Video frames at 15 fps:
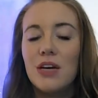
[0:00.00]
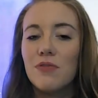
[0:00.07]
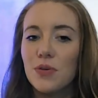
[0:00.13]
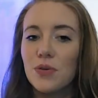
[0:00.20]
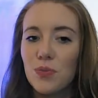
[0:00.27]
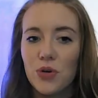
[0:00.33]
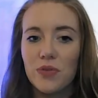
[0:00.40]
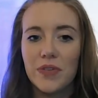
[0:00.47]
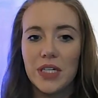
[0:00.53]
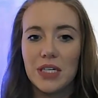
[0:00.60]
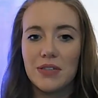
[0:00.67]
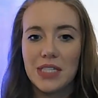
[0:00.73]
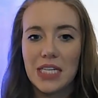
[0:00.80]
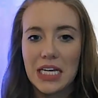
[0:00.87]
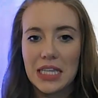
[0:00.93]
for more
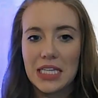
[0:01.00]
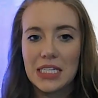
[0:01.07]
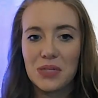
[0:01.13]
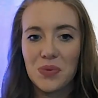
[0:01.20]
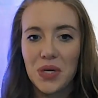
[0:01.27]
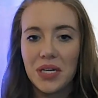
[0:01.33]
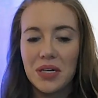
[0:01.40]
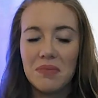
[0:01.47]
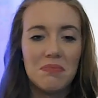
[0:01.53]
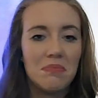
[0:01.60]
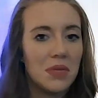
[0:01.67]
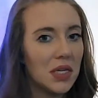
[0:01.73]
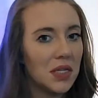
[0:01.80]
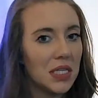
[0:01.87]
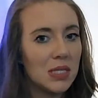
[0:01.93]
videos like this one.
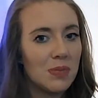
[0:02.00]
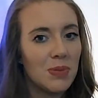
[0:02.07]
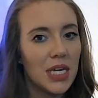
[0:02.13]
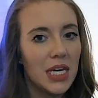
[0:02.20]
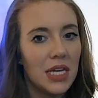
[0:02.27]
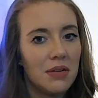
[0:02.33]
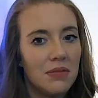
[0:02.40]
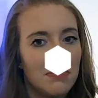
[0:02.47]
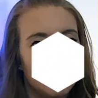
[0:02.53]
Now let's begin.